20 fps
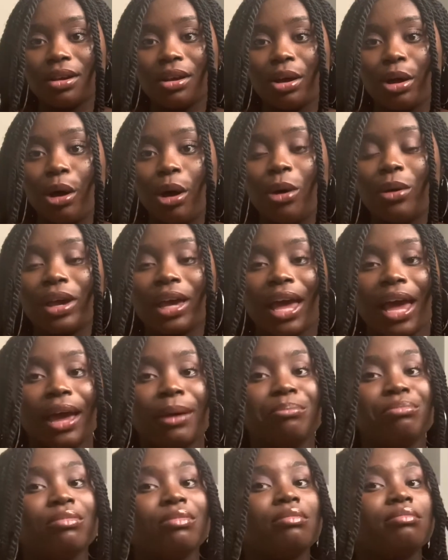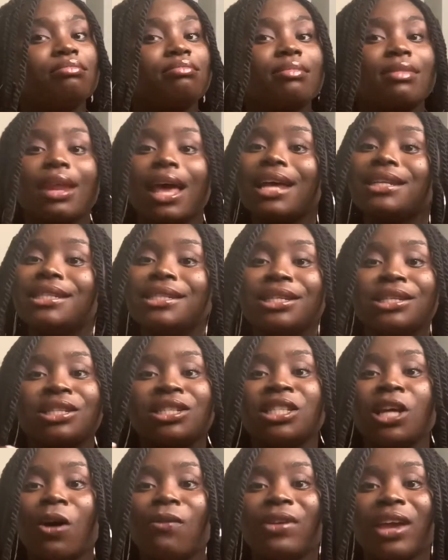Okay, as this is a
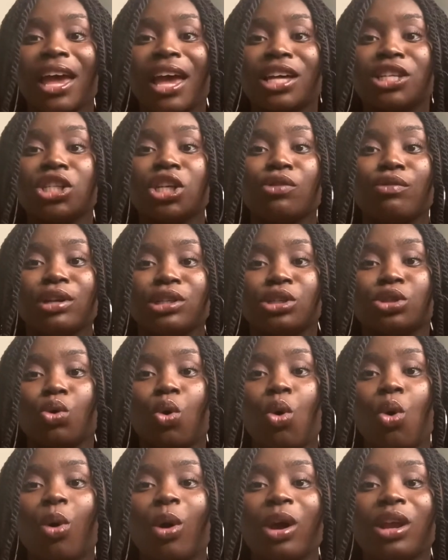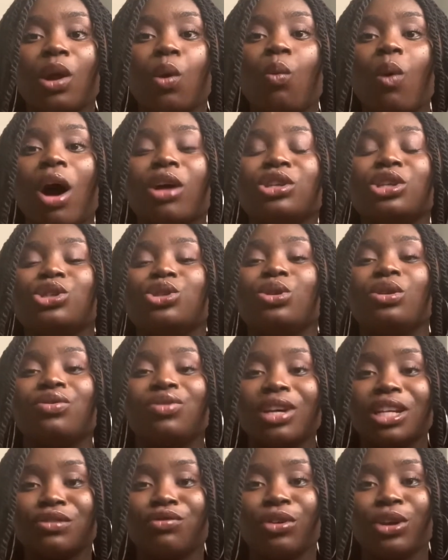self-care series, it's all good and well to do
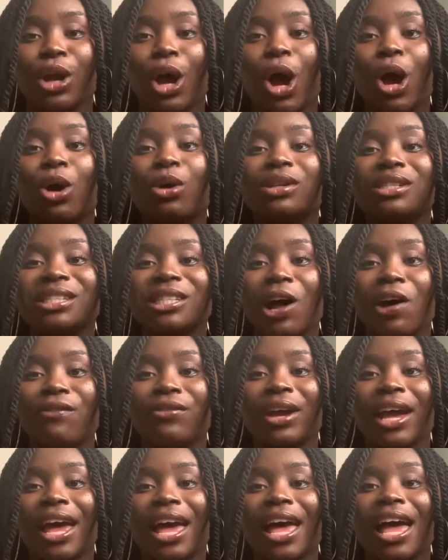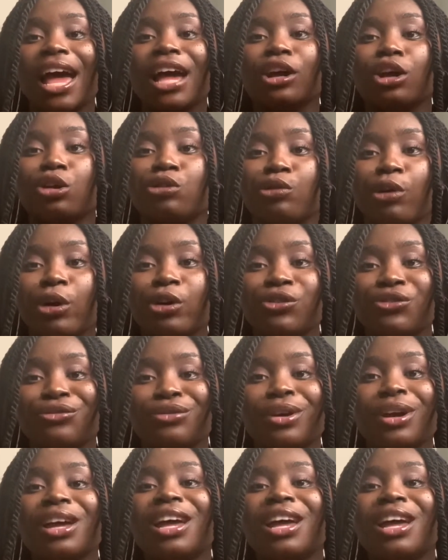things for your own self-care and growth,